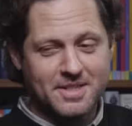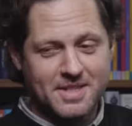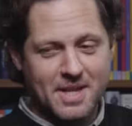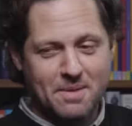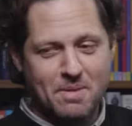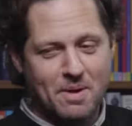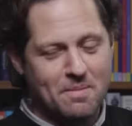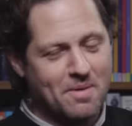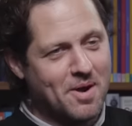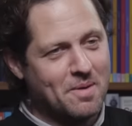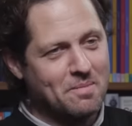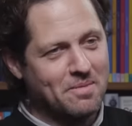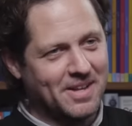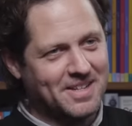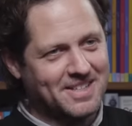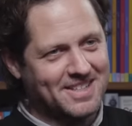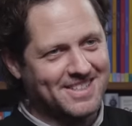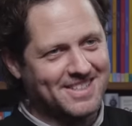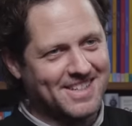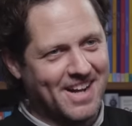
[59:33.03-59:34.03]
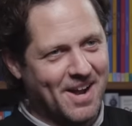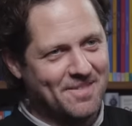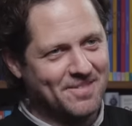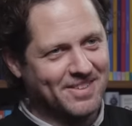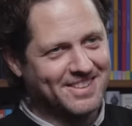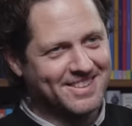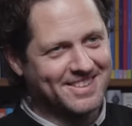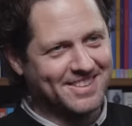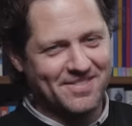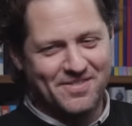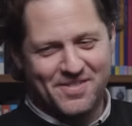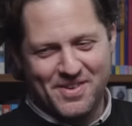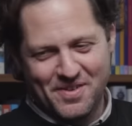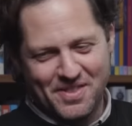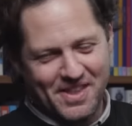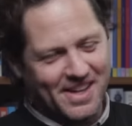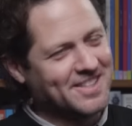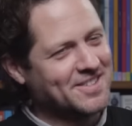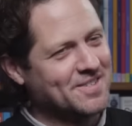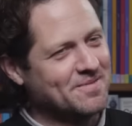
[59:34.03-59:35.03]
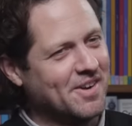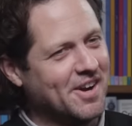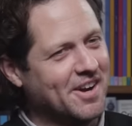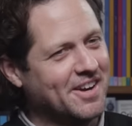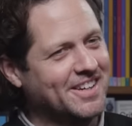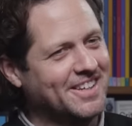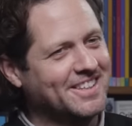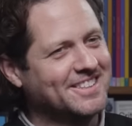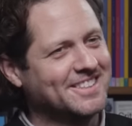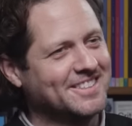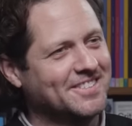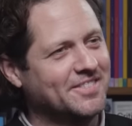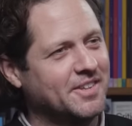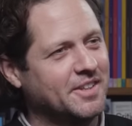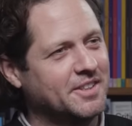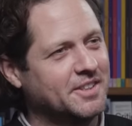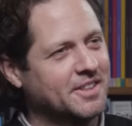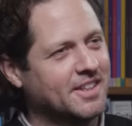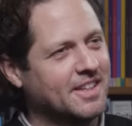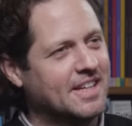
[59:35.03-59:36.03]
step out my own place in time and view things from one hundred years in the future.